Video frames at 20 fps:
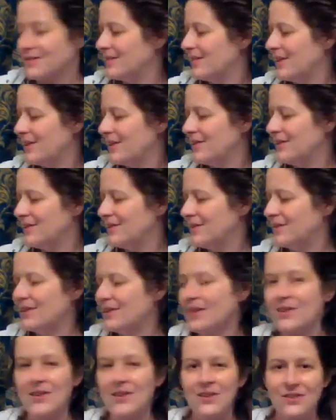So this is
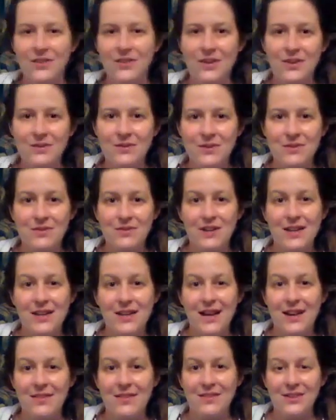the last time to really
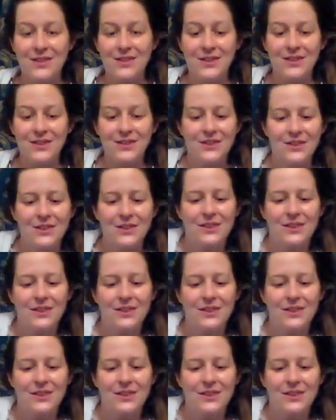have a look.